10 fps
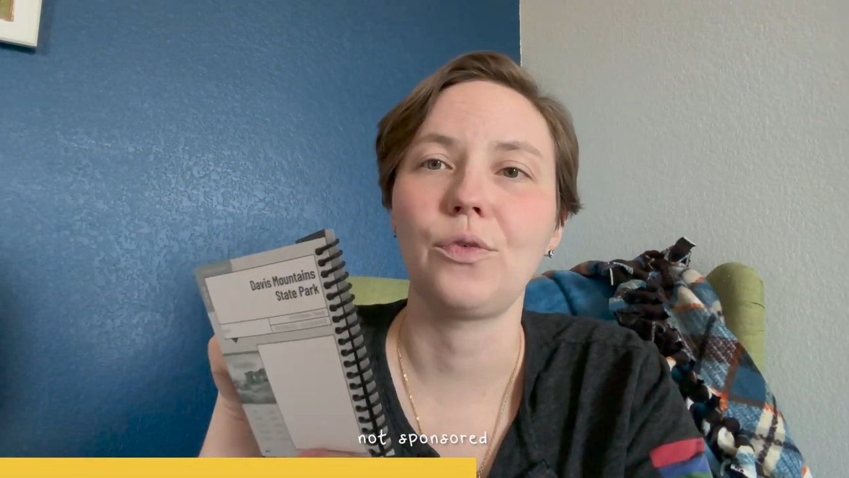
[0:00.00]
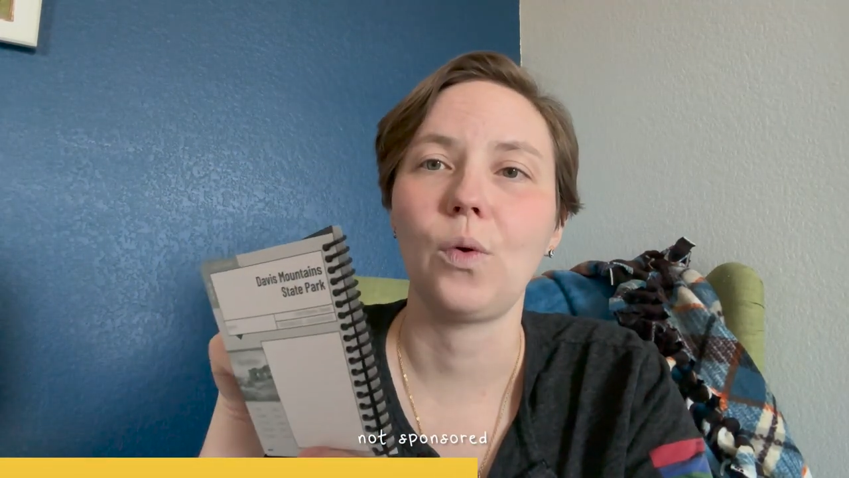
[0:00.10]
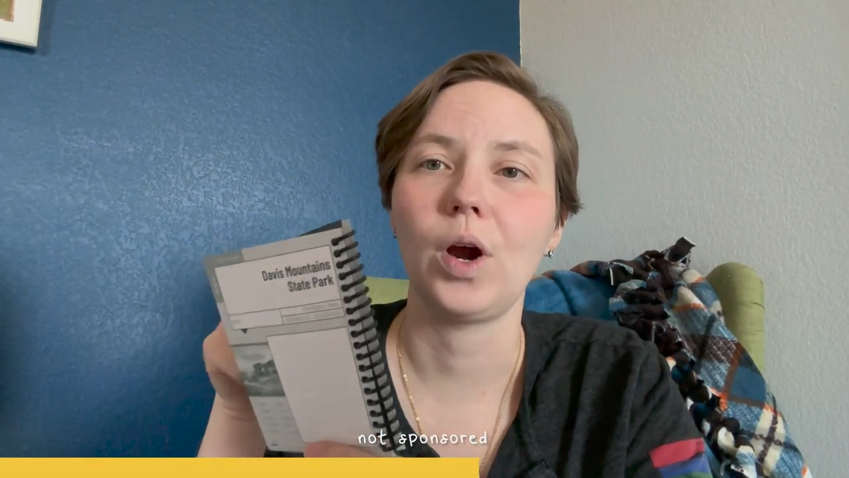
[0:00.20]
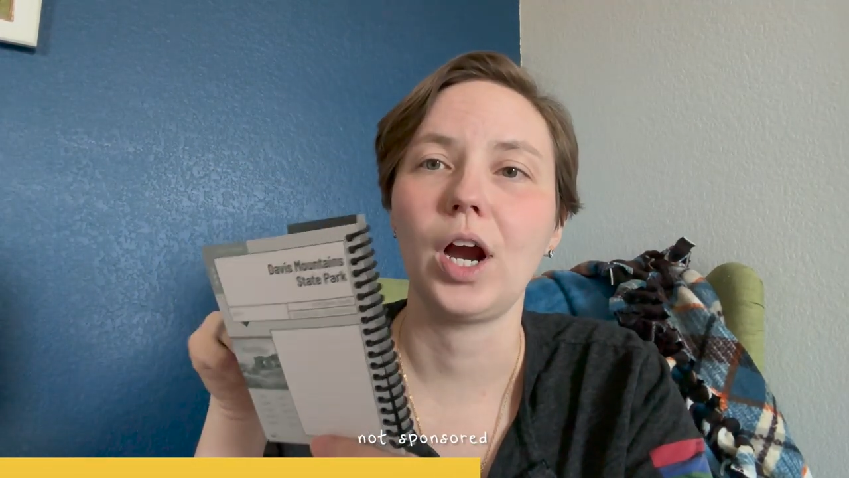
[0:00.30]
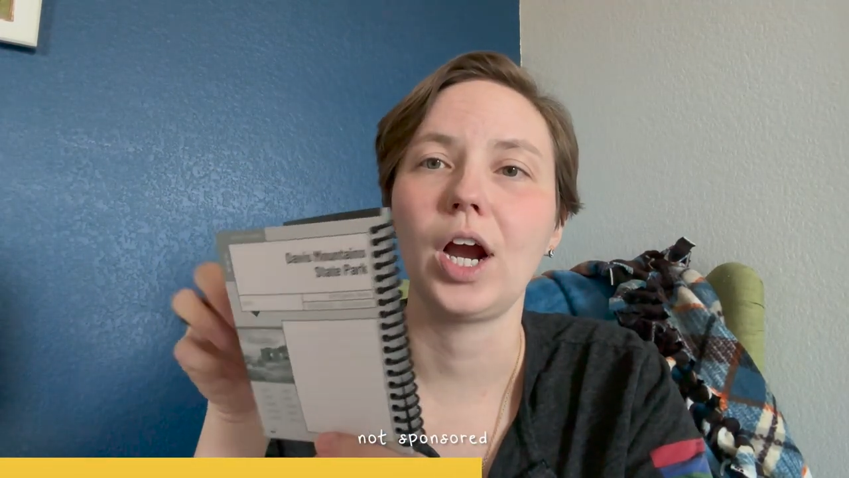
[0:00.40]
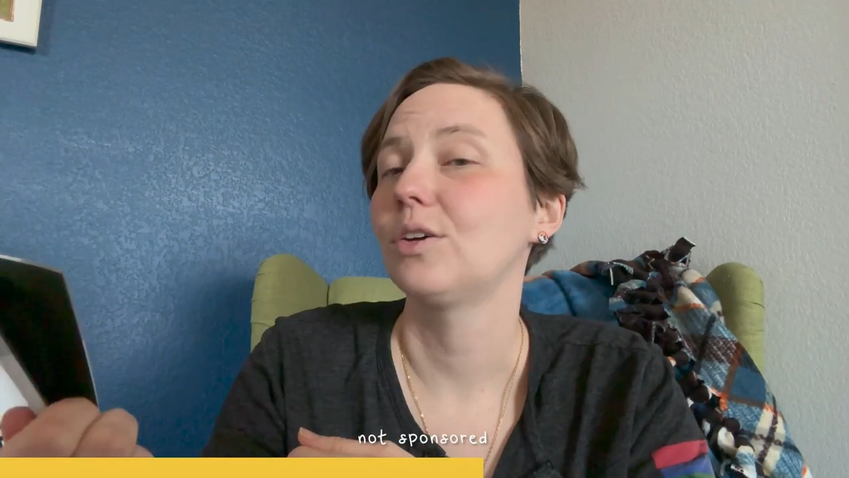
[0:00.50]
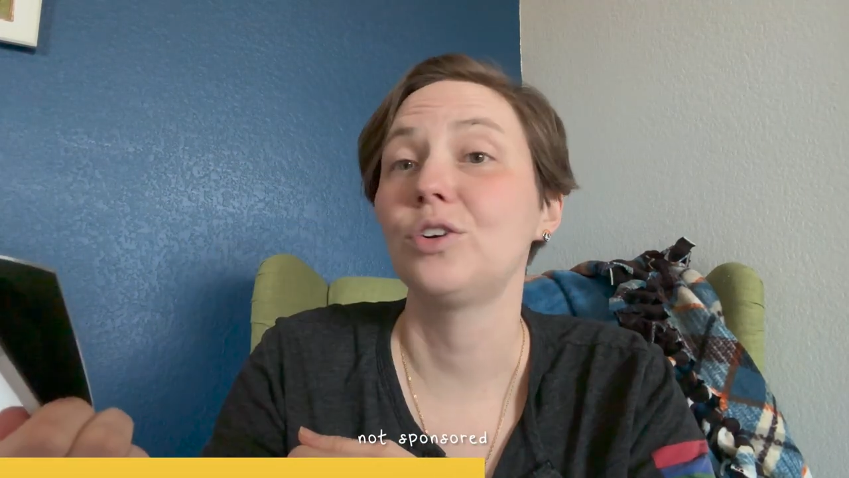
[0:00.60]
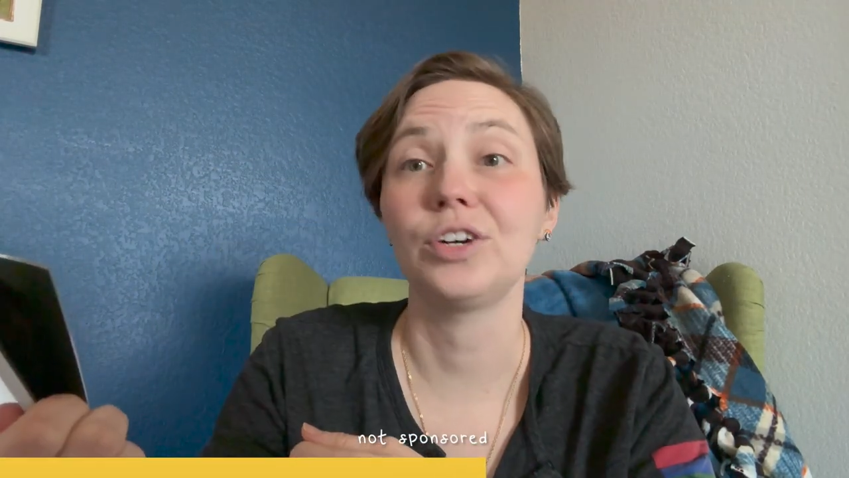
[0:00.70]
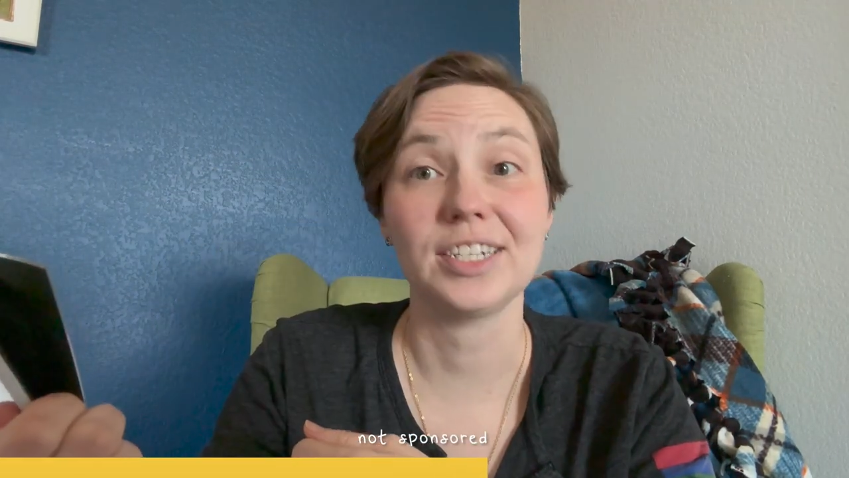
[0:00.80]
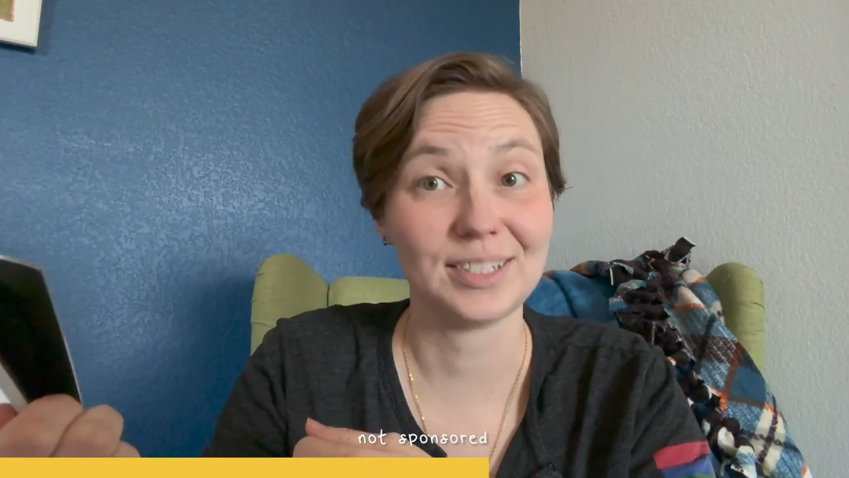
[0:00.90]
for
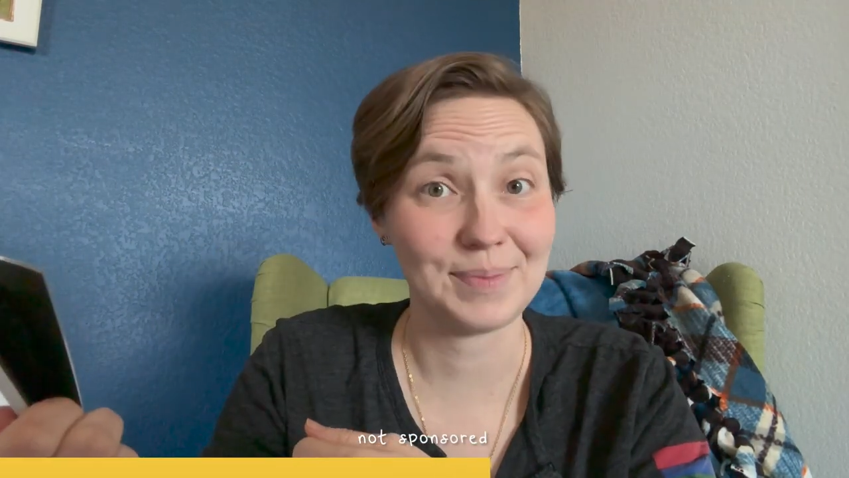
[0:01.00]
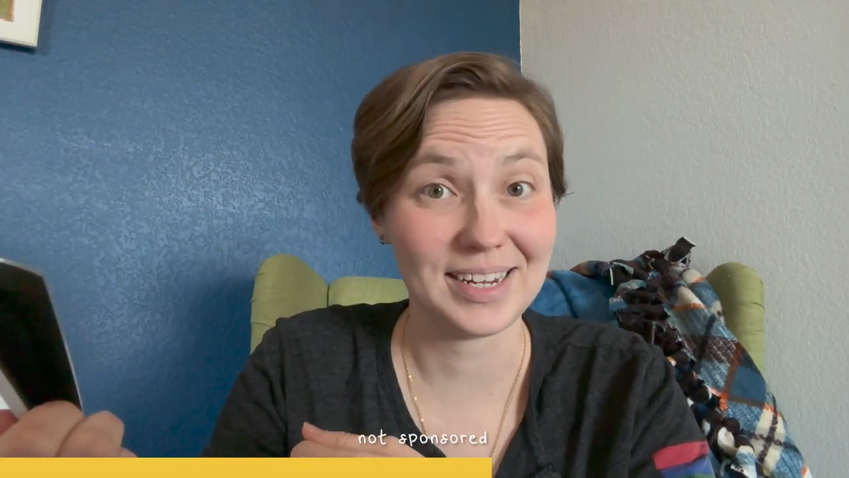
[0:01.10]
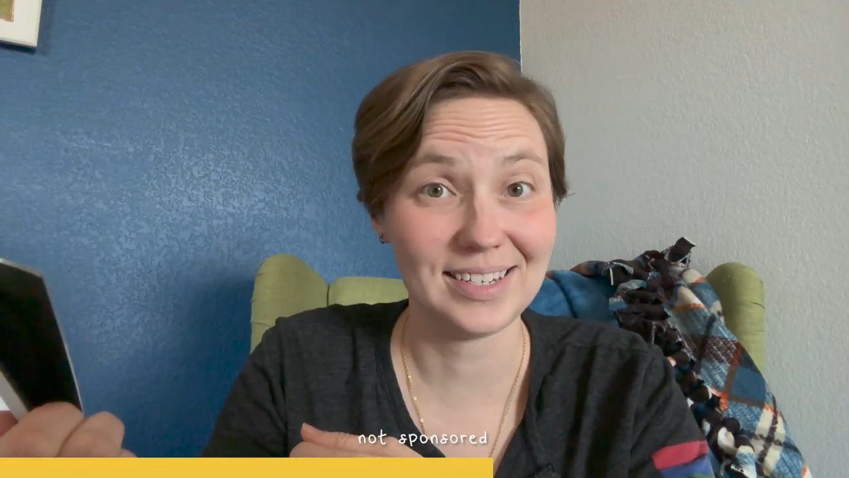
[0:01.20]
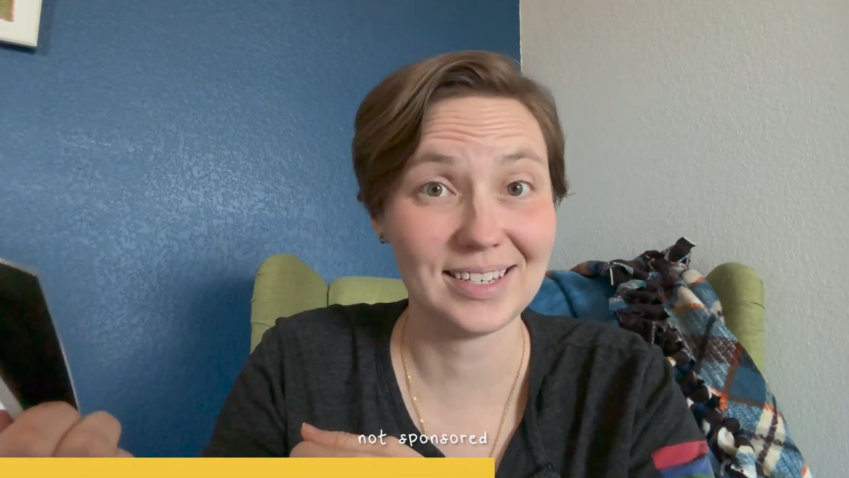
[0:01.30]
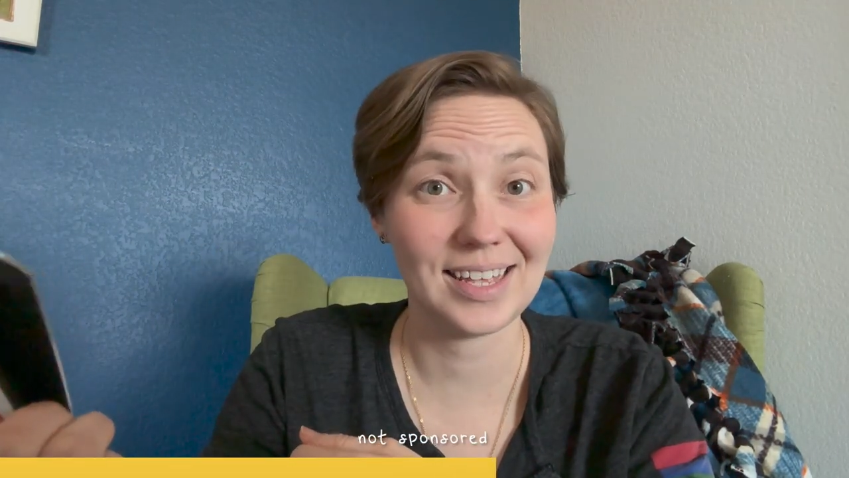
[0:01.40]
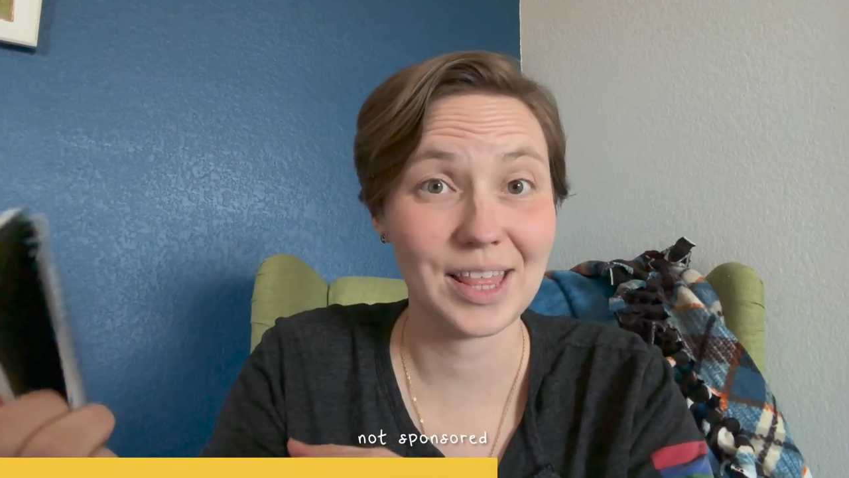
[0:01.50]
Christmas.